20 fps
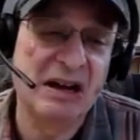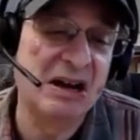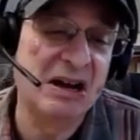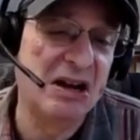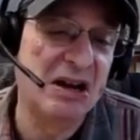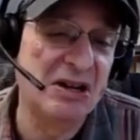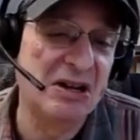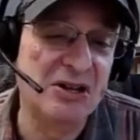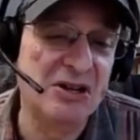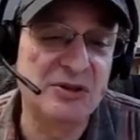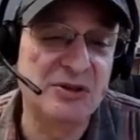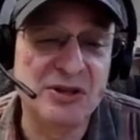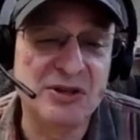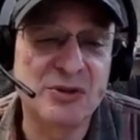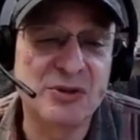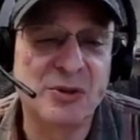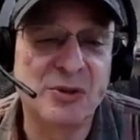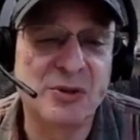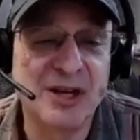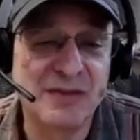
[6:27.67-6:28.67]

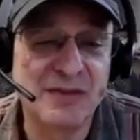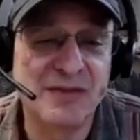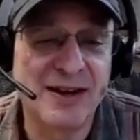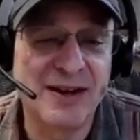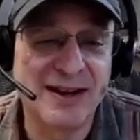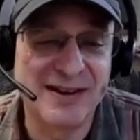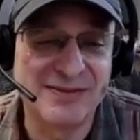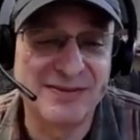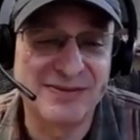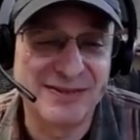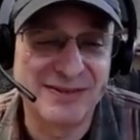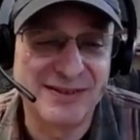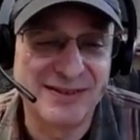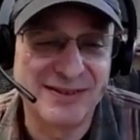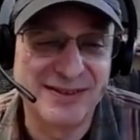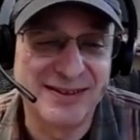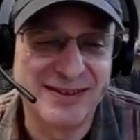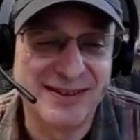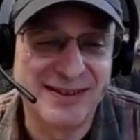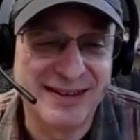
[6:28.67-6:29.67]
125
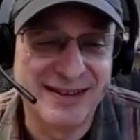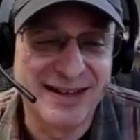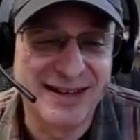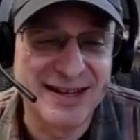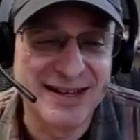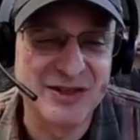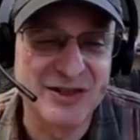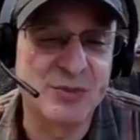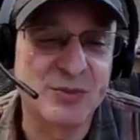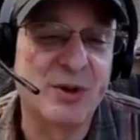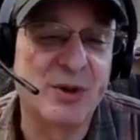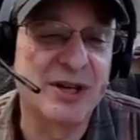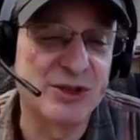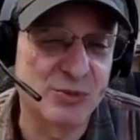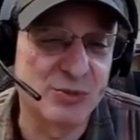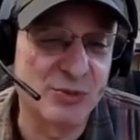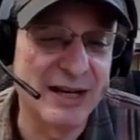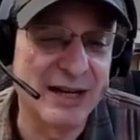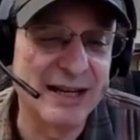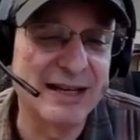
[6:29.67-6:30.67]
is what
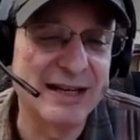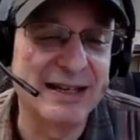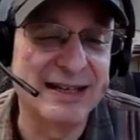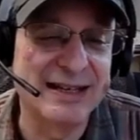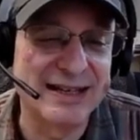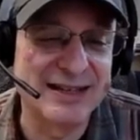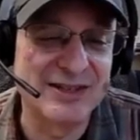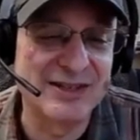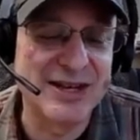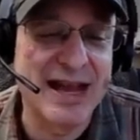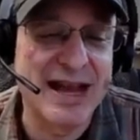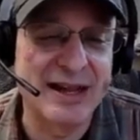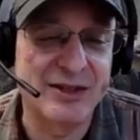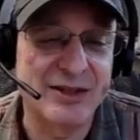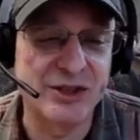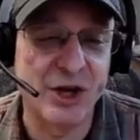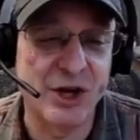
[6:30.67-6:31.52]
its rating is at.